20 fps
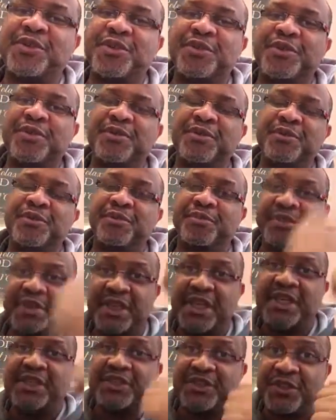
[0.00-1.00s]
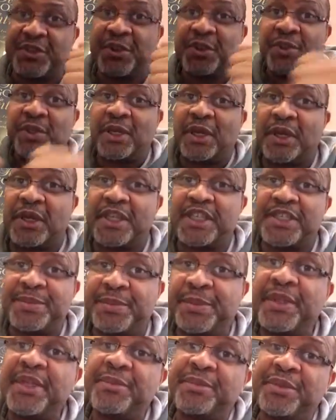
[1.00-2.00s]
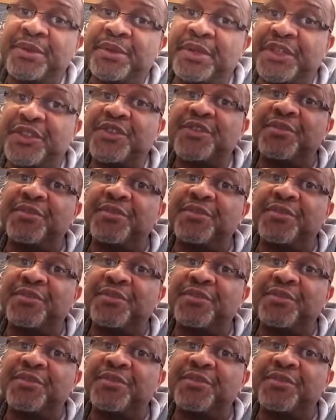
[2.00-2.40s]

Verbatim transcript: to being a soul or a spirit builder?